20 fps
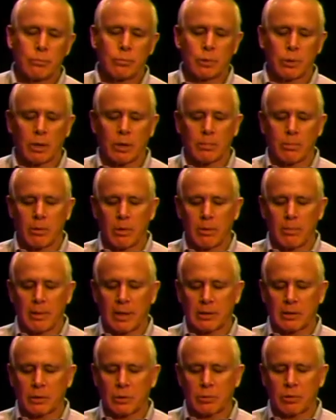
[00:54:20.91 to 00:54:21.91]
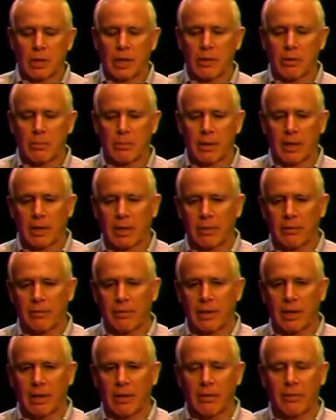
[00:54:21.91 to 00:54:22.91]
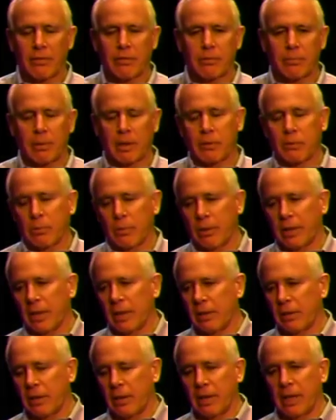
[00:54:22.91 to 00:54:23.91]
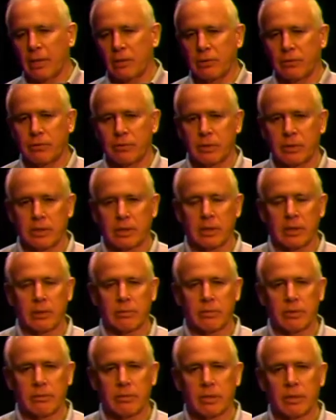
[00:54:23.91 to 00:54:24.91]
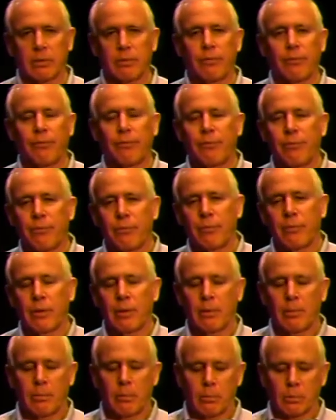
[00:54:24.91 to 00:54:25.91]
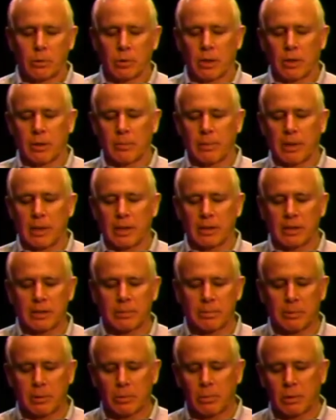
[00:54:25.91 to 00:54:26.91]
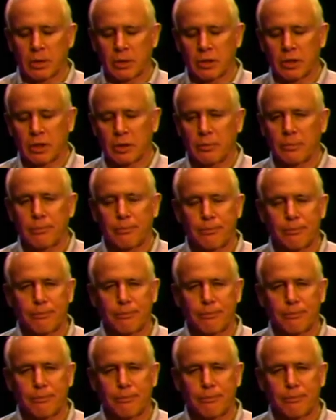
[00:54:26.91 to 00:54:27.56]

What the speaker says: Talk more about the triune model of health, especially when we get into the natural force healing review. We'll talk about it in the SPIL work too.